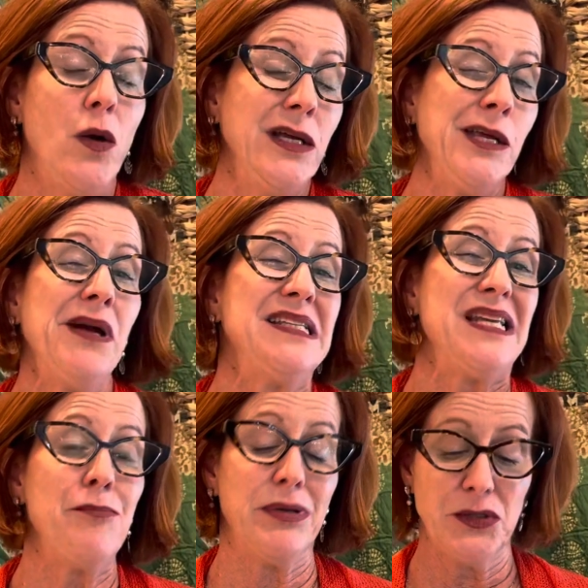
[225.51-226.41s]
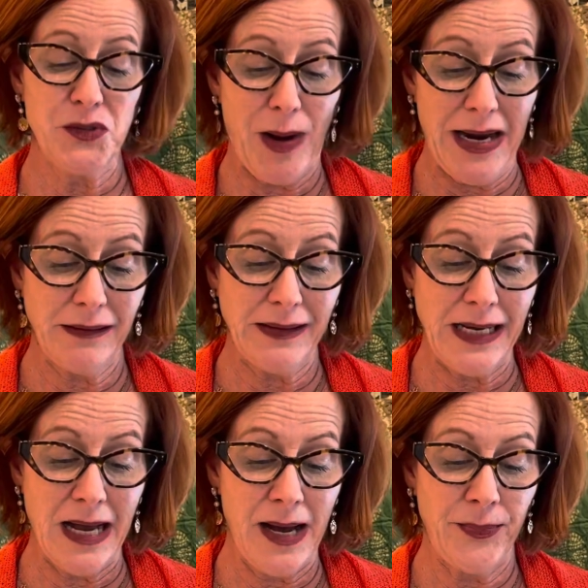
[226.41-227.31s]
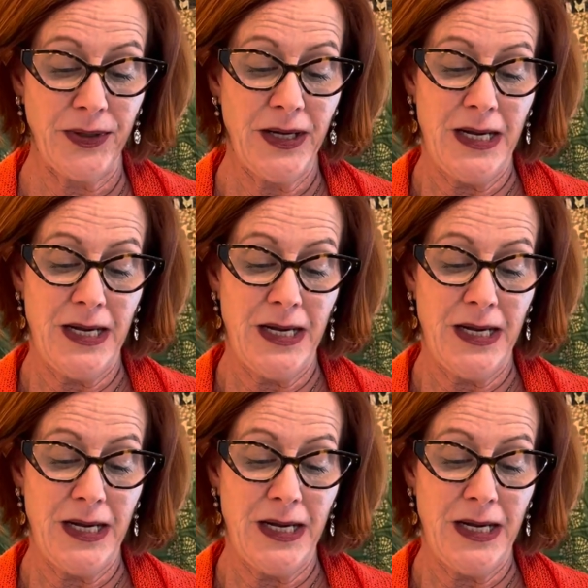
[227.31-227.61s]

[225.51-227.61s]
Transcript: you might see bills piling up